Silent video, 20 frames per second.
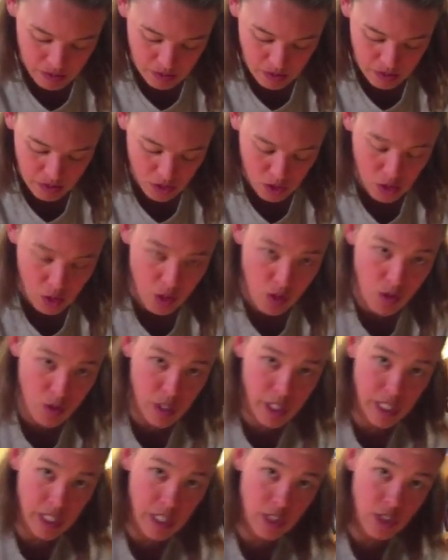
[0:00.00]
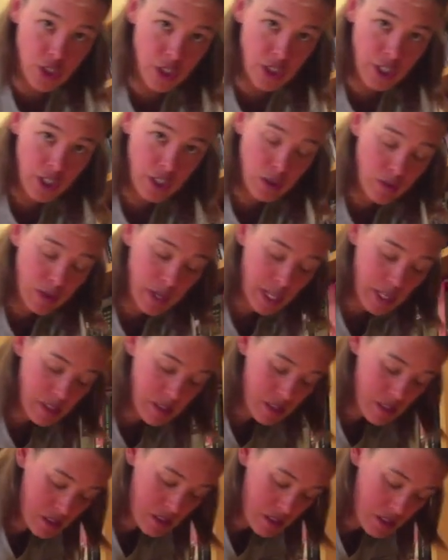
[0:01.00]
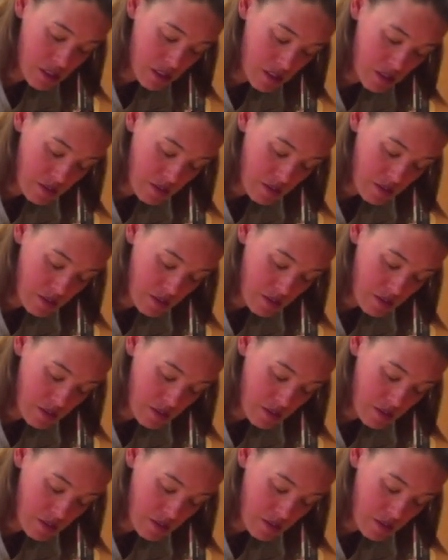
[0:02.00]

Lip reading: Don't injure your wrists.